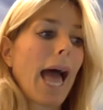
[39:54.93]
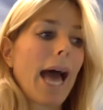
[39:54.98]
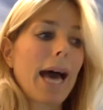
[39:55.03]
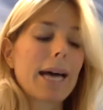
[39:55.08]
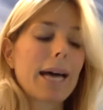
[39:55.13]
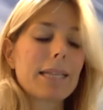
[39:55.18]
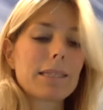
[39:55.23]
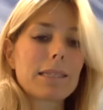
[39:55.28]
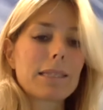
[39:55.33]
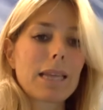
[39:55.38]

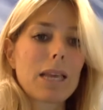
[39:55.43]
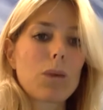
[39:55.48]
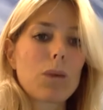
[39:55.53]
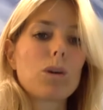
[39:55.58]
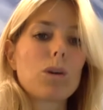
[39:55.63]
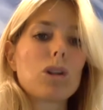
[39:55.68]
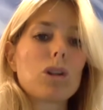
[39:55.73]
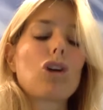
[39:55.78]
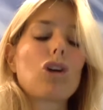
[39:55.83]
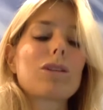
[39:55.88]
and it
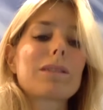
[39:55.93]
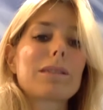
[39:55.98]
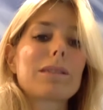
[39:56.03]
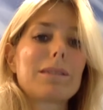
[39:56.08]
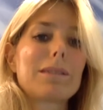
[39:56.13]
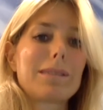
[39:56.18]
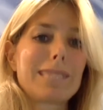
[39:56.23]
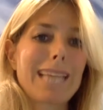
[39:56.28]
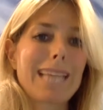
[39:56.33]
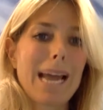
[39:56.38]
will not
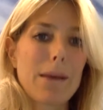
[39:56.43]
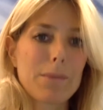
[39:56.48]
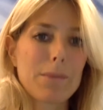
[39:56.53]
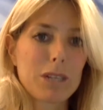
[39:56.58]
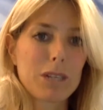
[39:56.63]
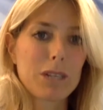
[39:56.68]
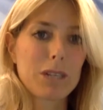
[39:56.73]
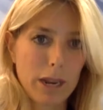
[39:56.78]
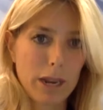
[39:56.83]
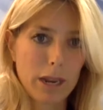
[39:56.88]

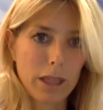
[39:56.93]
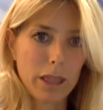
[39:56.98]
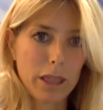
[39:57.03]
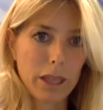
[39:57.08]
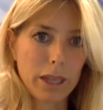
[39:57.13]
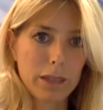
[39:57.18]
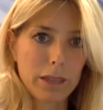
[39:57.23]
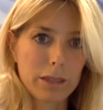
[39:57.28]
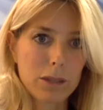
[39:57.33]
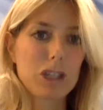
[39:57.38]
damage
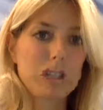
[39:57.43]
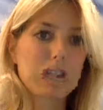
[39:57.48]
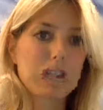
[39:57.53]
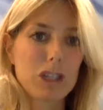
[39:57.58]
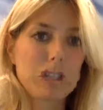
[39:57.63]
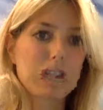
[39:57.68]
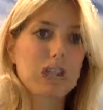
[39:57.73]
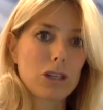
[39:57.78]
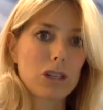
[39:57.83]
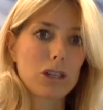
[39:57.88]
anything. So the
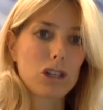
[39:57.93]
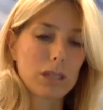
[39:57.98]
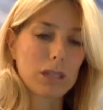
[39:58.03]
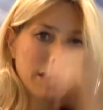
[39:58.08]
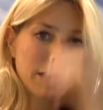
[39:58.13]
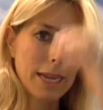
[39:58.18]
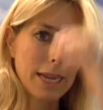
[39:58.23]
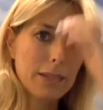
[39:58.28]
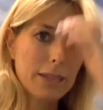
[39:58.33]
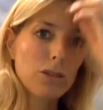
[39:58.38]
message is,
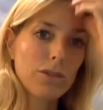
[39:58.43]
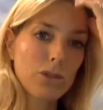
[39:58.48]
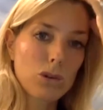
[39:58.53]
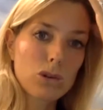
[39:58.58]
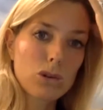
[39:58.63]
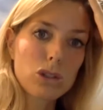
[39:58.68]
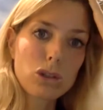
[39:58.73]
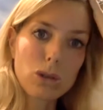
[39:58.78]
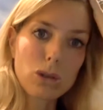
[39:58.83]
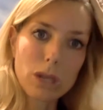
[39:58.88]
yes, of
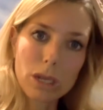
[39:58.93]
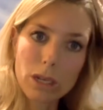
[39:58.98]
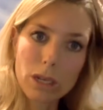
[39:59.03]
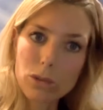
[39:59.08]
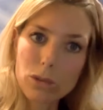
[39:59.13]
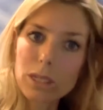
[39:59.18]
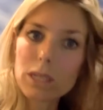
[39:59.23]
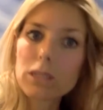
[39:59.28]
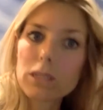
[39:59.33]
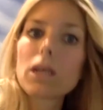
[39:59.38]
course you can use
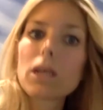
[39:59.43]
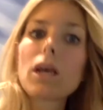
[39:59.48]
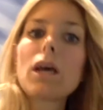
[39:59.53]
it.